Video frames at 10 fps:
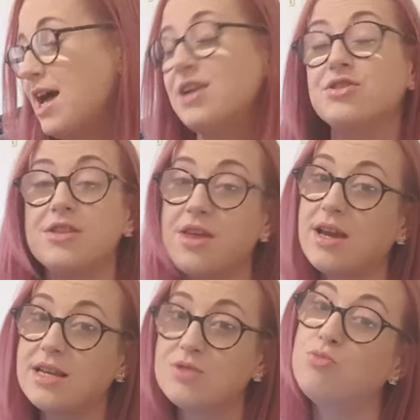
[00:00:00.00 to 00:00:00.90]
I actually
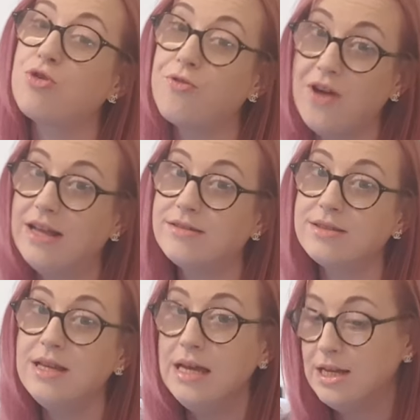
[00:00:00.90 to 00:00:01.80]
think it's more
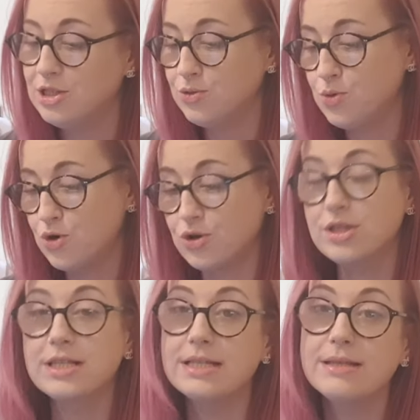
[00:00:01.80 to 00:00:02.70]
fitting
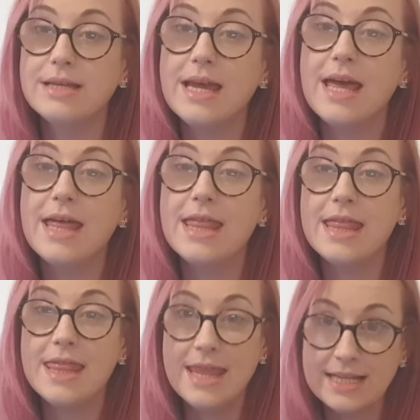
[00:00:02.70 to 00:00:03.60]
towards
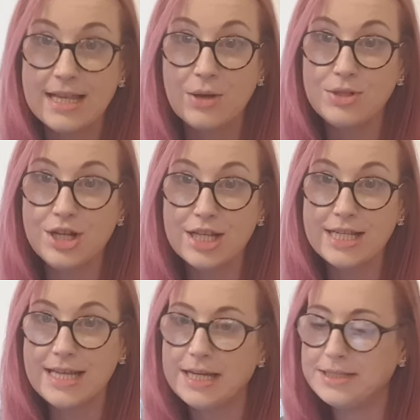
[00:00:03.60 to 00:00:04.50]
this armchair
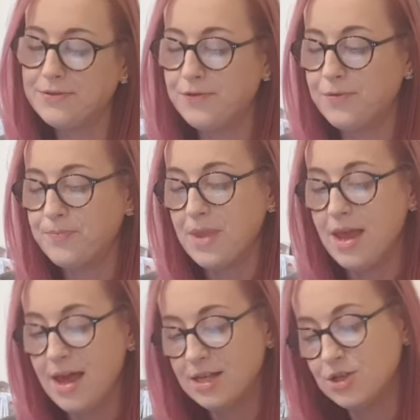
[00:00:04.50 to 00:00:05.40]
detective.
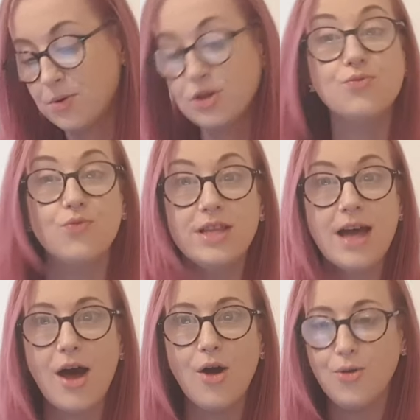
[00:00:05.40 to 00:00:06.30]
So I'm going to read it
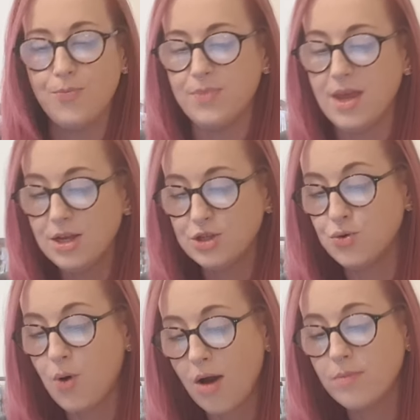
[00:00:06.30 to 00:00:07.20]
out.
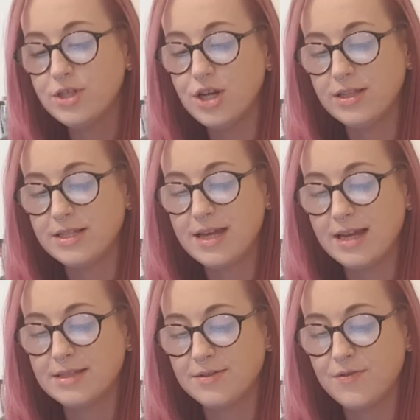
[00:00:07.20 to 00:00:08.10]
So, armchair
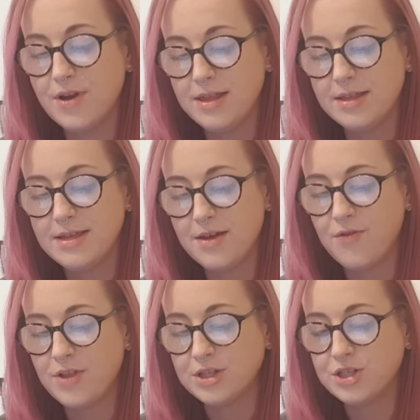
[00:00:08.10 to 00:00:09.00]
detective, right, the
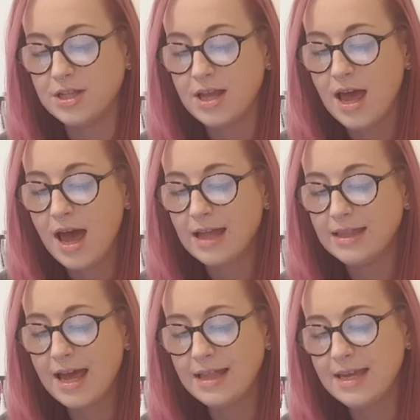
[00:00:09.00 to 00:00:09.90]
definition:
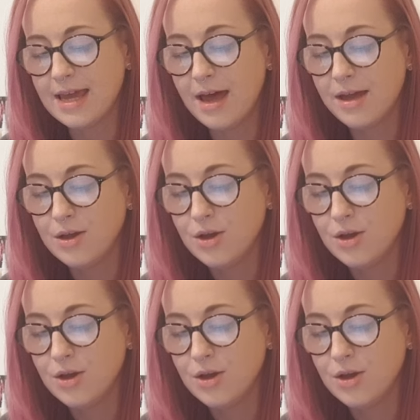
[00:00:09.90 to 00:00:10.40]
an idiot